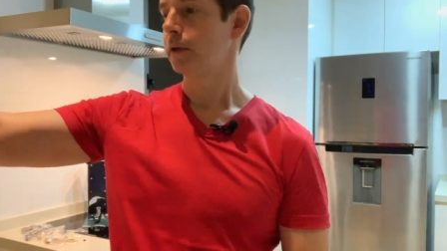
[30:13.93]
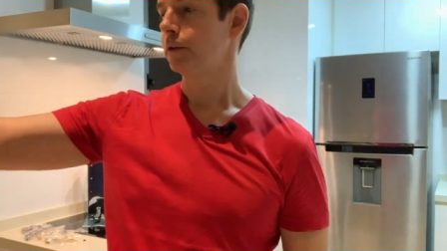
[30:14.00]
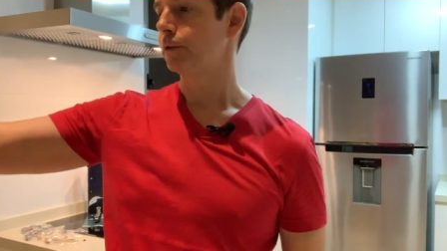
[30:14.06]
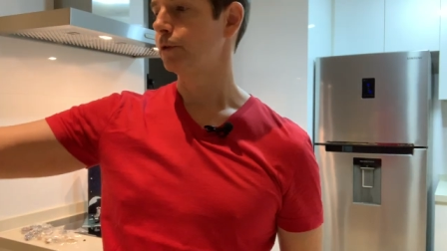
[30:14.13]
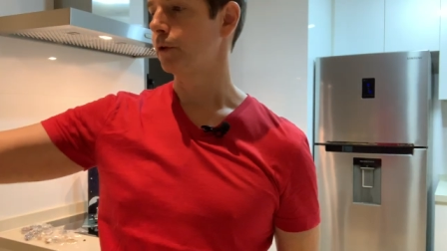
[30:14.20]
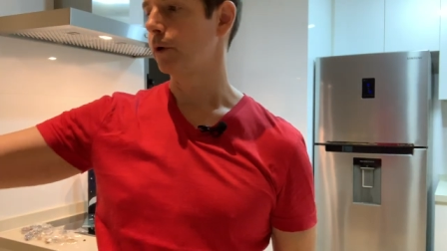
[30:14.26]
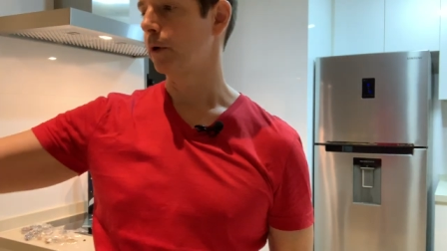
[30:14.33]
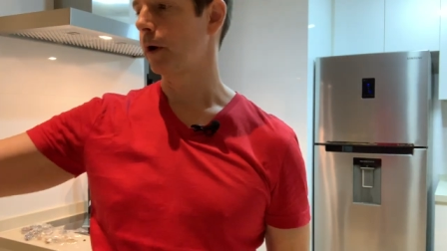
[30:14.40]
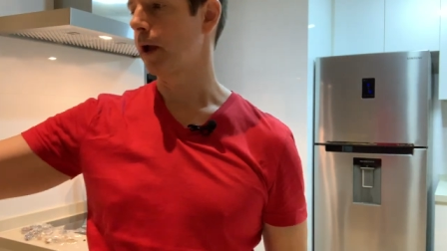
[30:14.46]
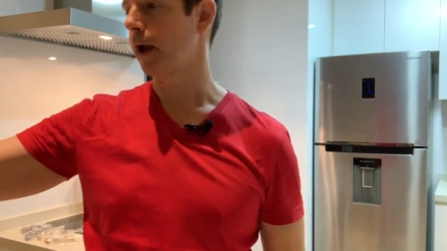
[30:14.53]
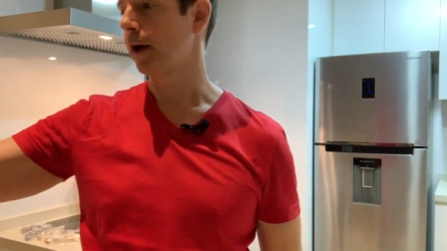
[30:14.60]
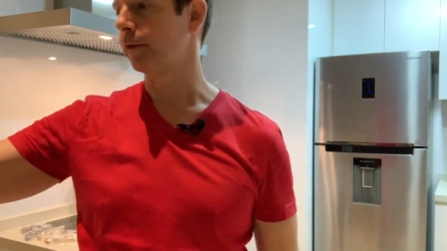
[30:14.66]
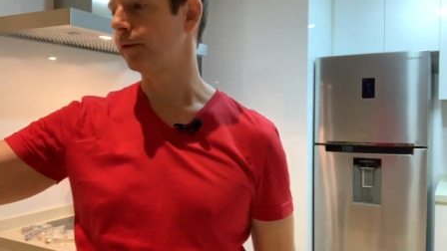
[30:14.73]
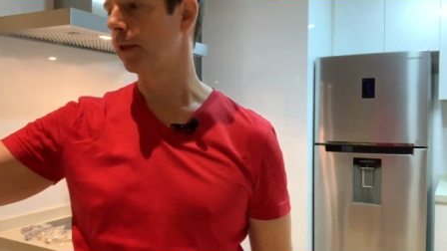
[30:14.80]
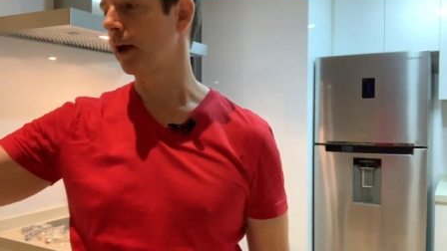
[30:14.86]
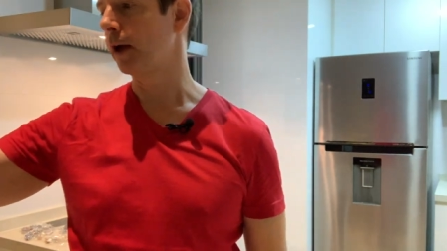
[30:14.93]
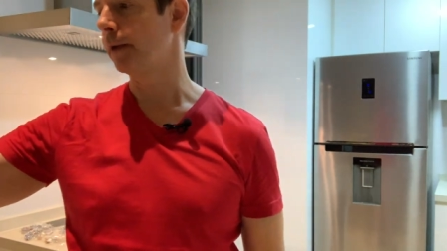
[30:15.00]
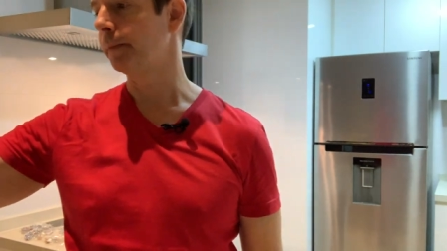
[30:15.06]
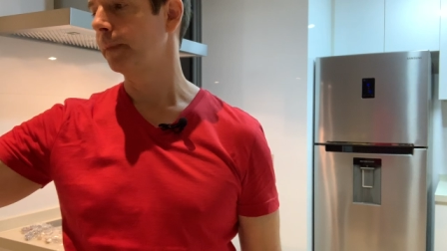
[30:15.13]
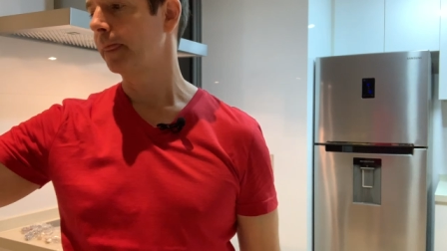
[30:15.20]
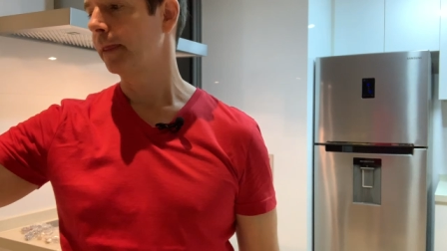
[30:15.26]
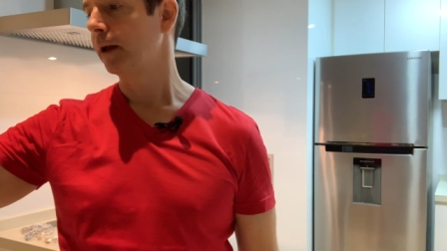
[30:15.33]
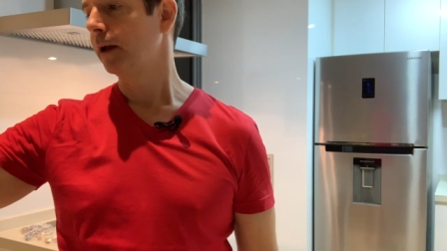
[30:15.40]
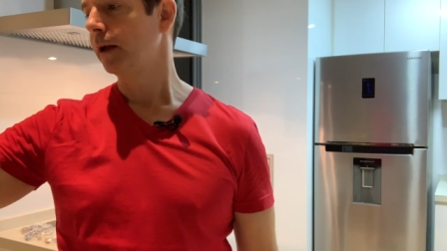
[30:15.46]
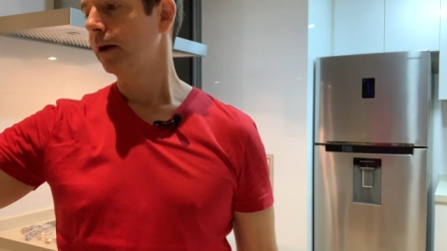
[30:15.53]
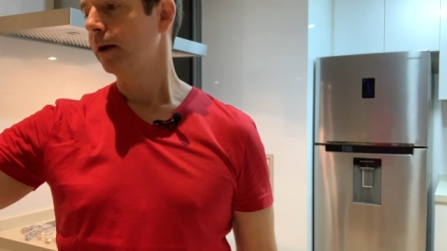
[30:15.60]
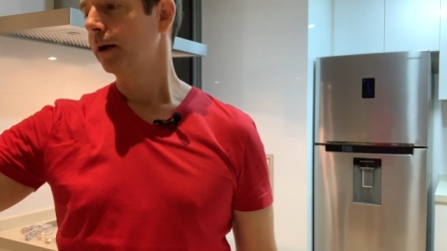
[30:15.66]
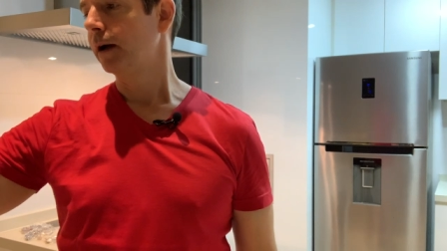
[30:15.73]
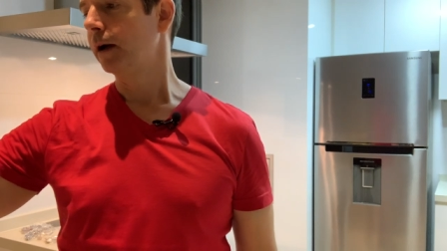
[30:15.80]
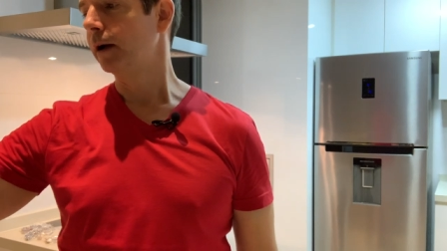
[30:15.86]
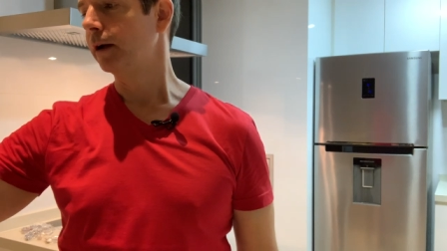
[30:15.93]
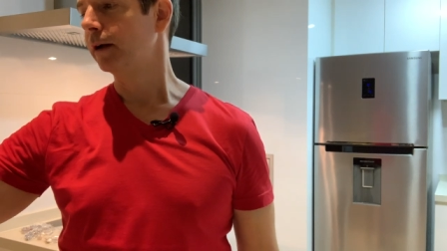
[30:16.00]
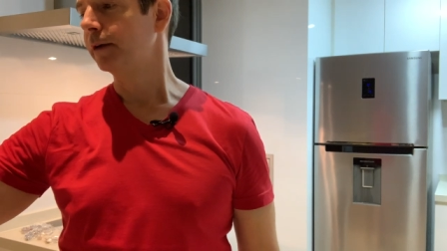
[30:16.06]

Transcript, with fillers: So I have that. Uh,